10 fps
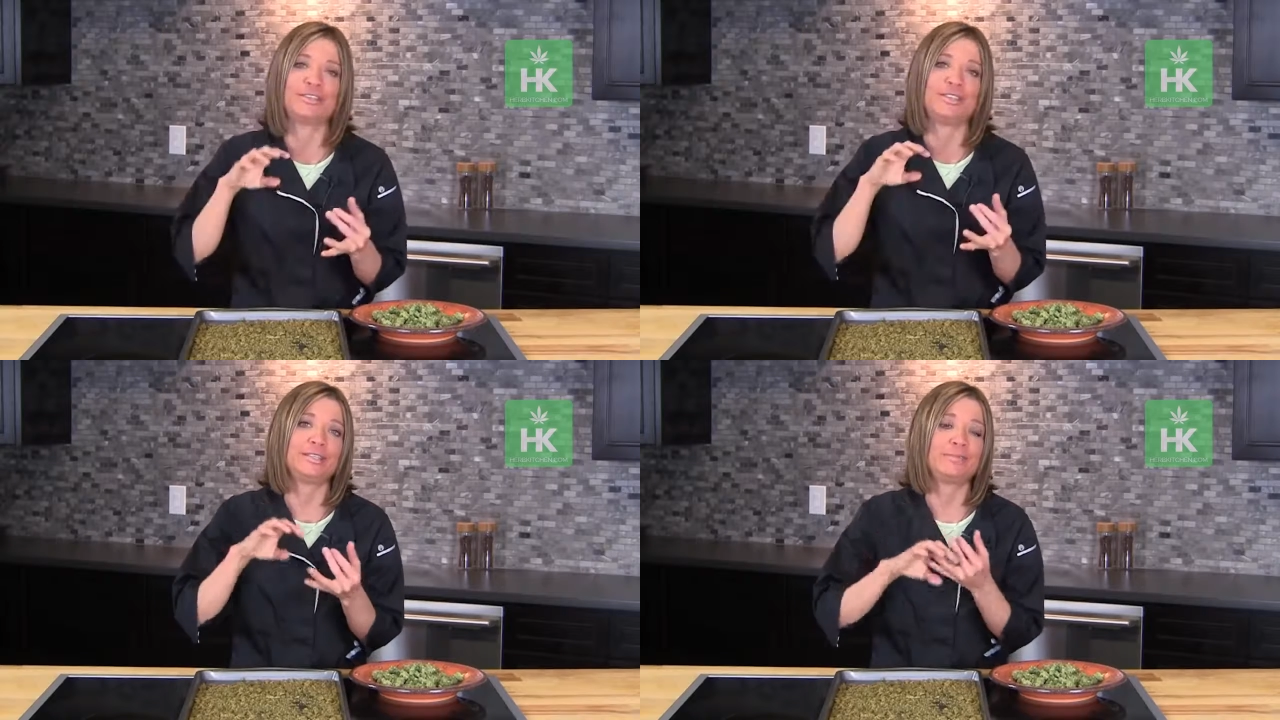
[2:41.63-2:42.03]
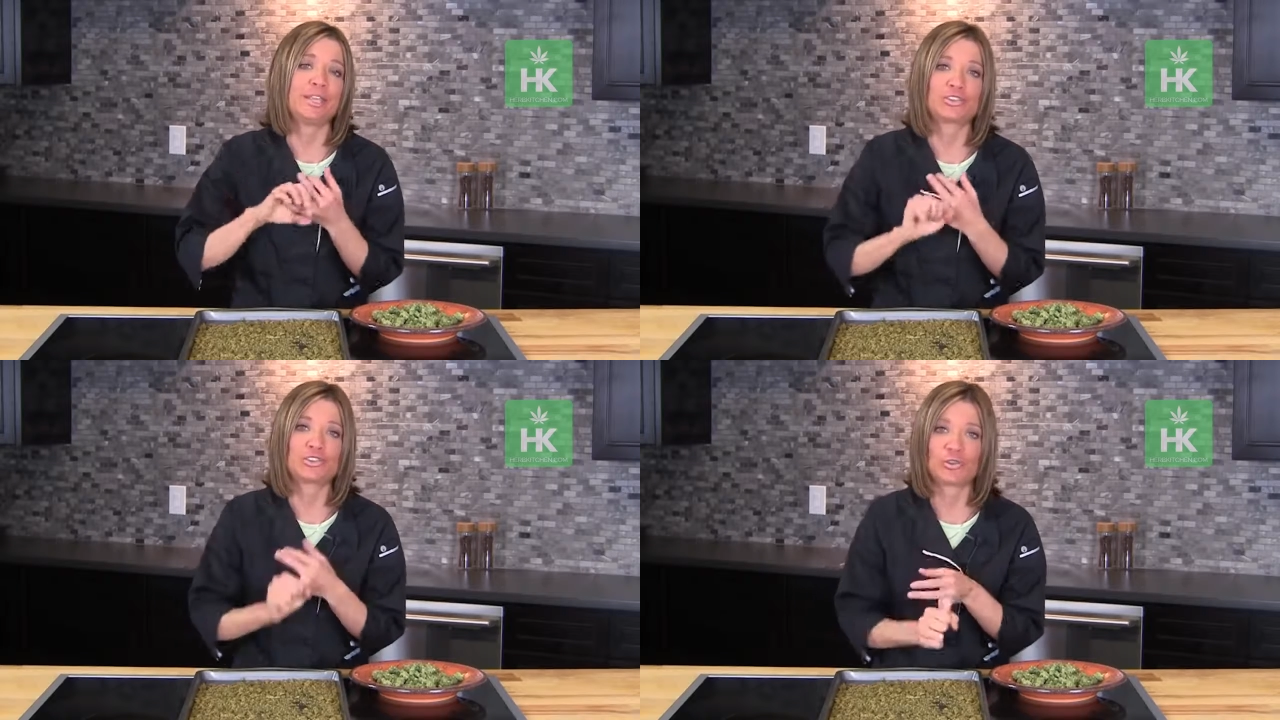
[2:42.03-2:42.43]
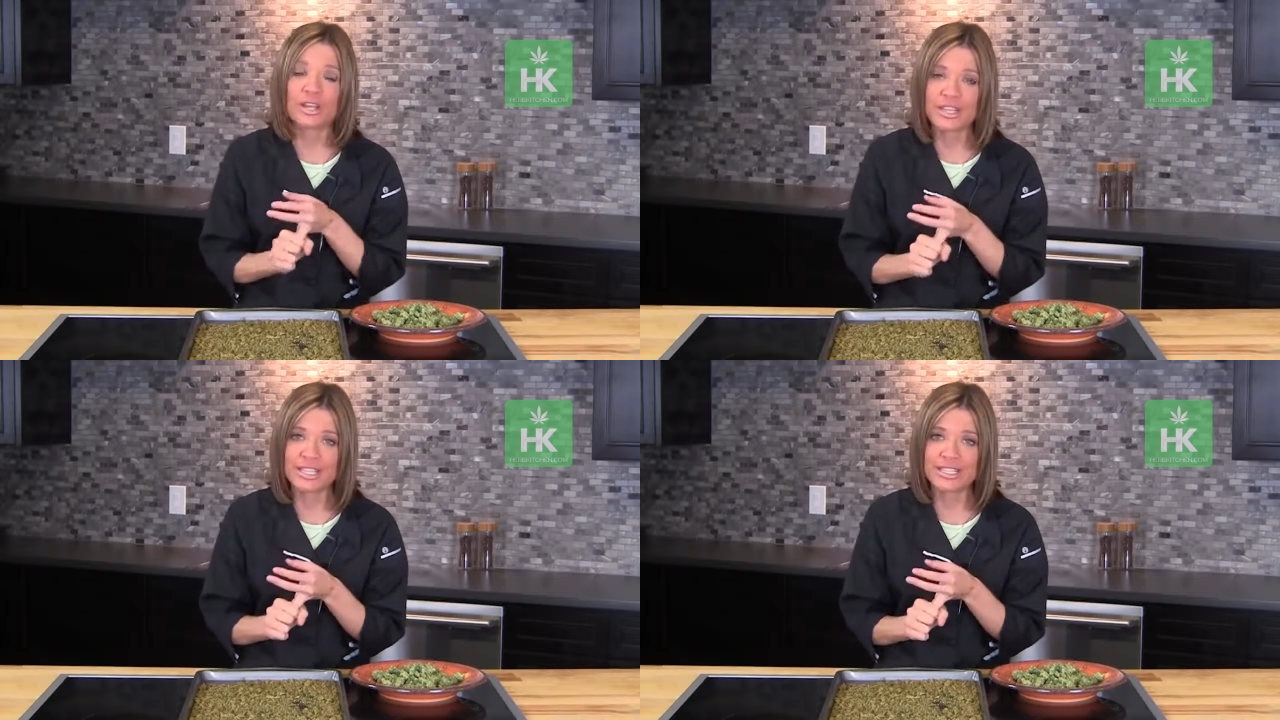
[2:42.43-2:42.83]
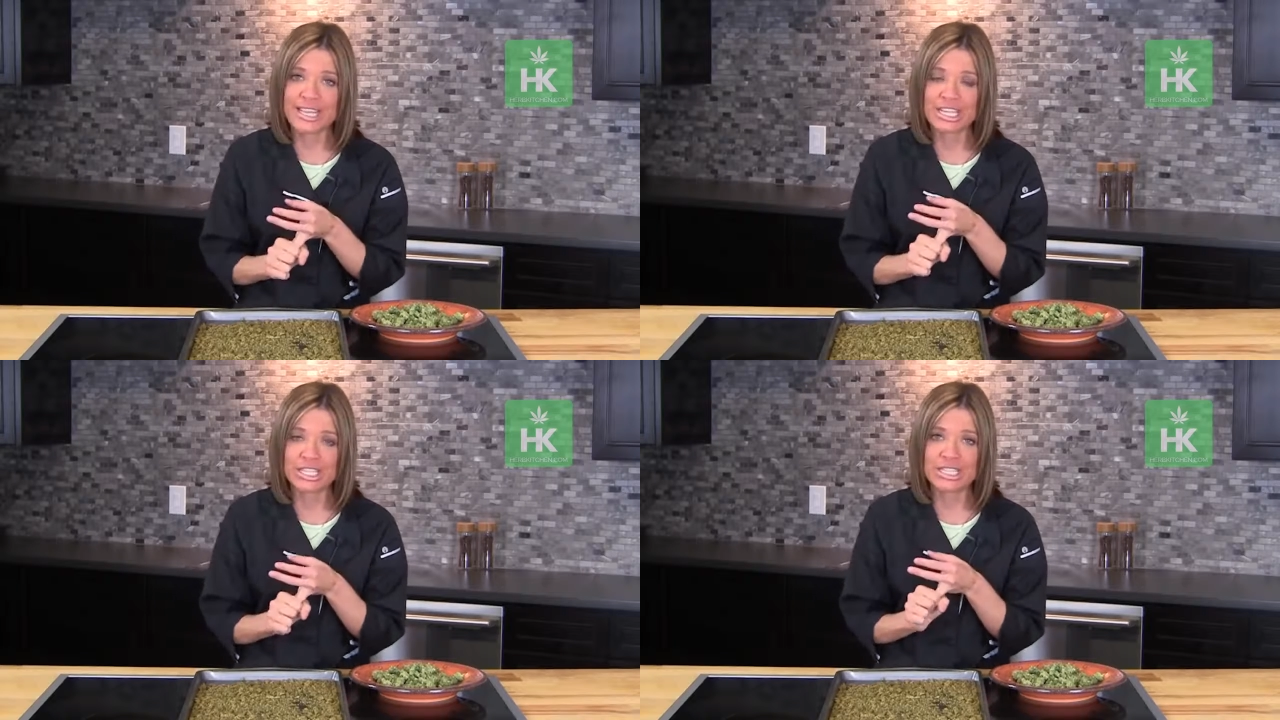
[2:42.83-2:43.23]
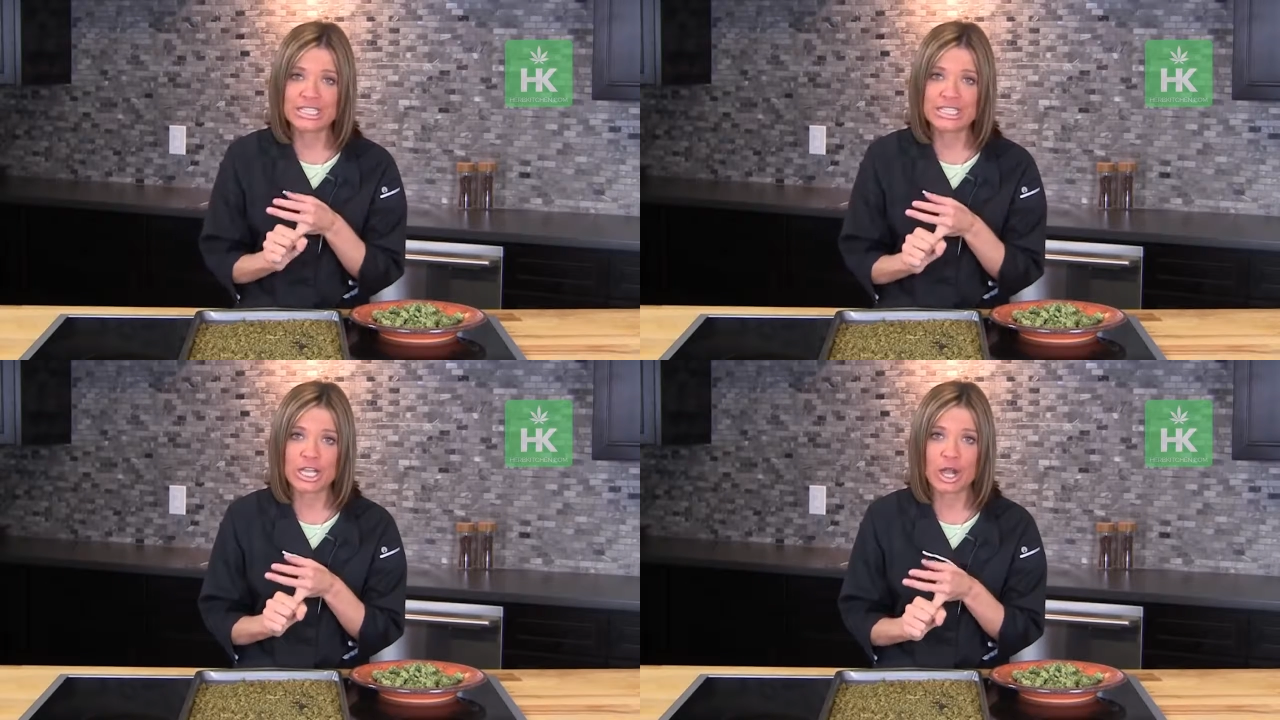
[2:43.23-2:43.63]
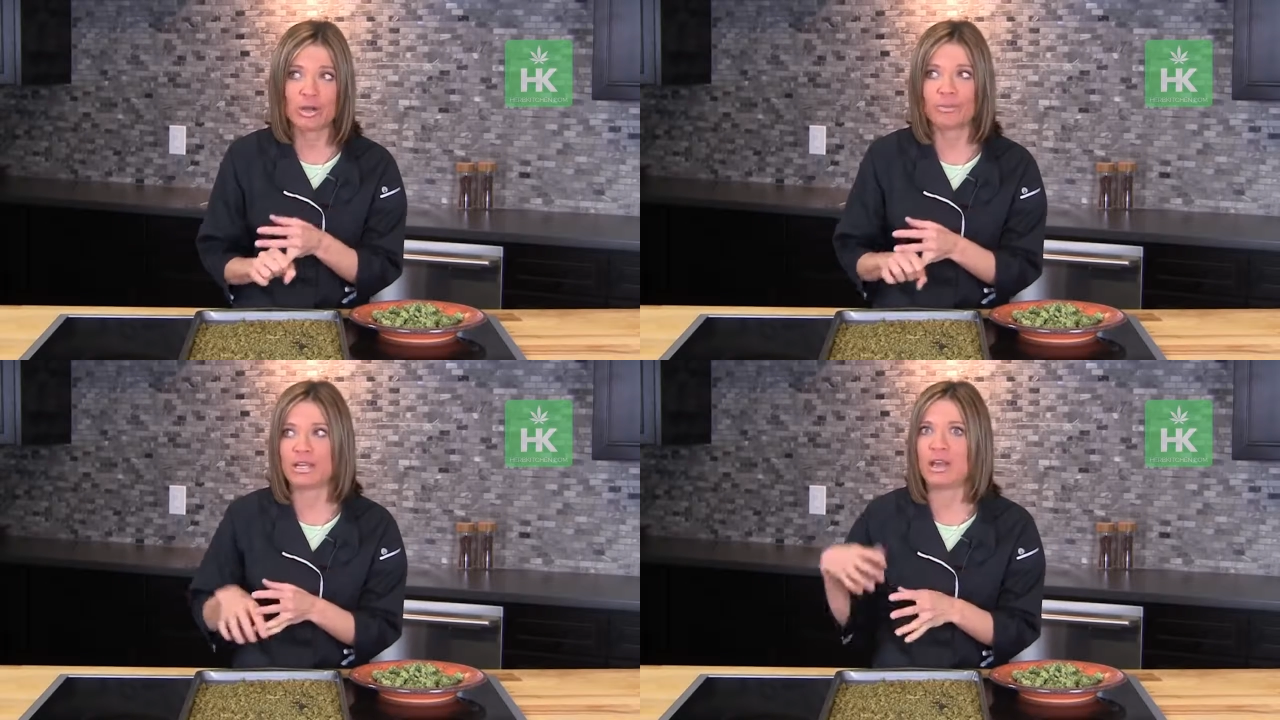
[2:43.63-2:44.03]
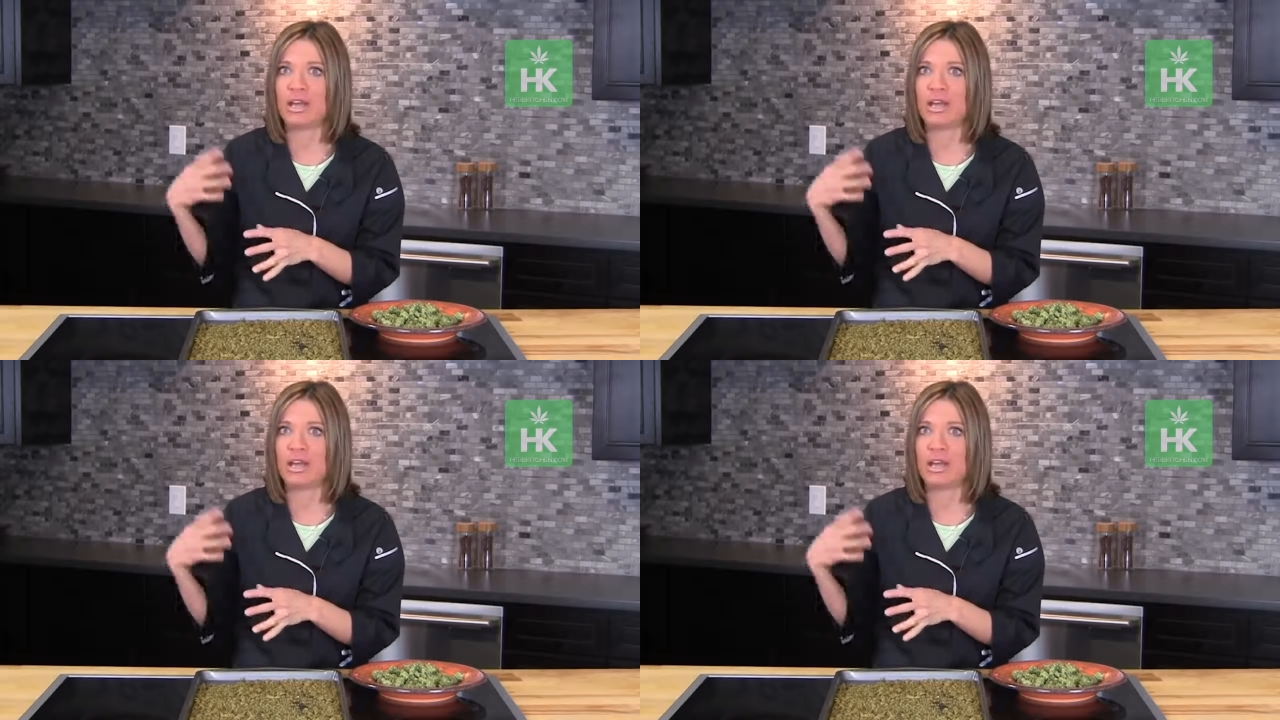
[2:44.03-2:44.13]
You need to make sure that it's actually decarbing,